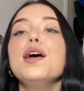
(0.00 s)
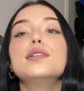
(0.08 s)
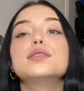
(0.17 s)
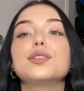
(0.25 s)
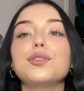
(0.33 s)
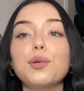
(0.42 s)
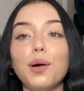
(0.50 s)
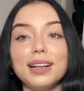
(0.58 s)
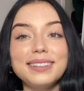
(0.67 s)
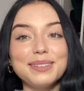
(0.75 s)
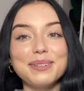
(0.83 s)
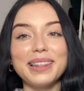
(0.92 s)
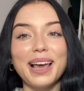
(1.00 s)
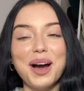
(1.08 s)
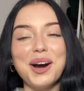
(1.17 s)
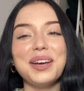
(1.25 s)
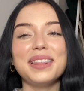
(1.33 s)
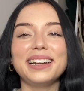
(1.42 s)
So if you want to see what they
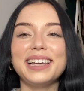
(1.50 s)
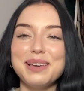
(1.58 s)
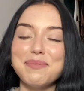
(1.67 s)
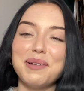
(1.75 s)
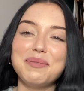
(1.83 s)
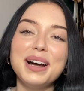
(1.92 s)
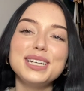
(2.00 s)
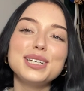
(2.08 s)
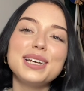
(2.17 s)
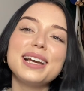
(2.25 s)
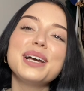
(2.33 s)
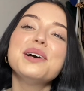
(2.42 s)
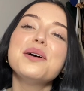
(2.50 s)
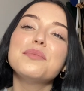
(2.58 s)
are, then keep on watching.